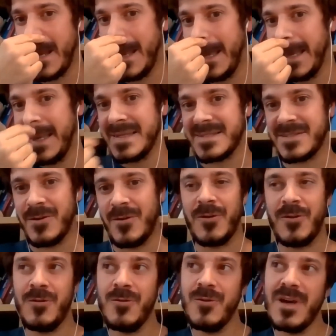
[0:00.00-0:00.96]
So
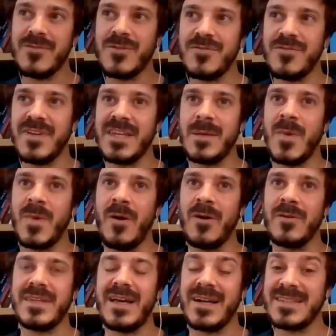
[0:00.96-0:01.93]
you have to think
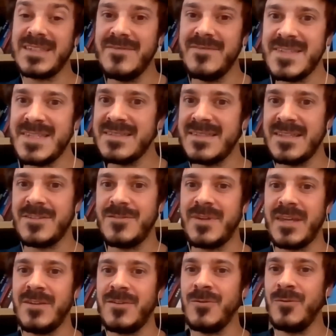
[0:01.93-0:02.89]
about activities that you
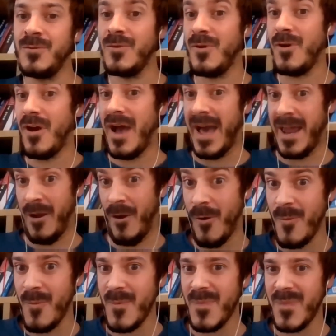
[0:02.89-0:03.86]
can do at
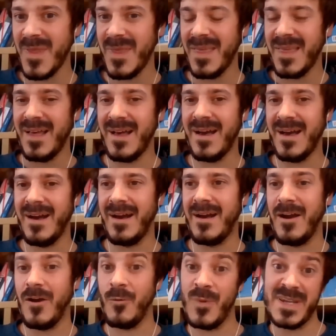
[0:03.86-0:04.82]
home
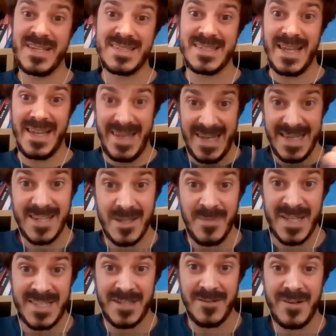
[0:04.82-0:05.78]
with little
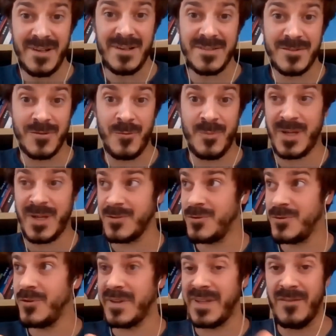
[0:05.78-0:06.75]
material. So because
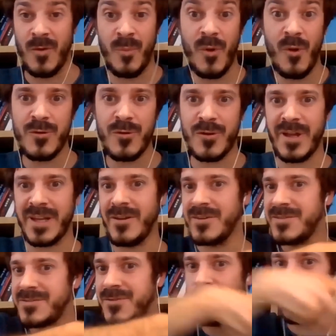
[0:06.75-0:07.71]
you don't have a ball, you cannot
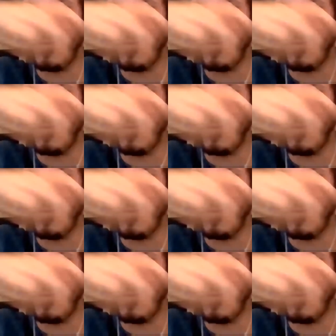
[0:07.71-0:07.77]
throw a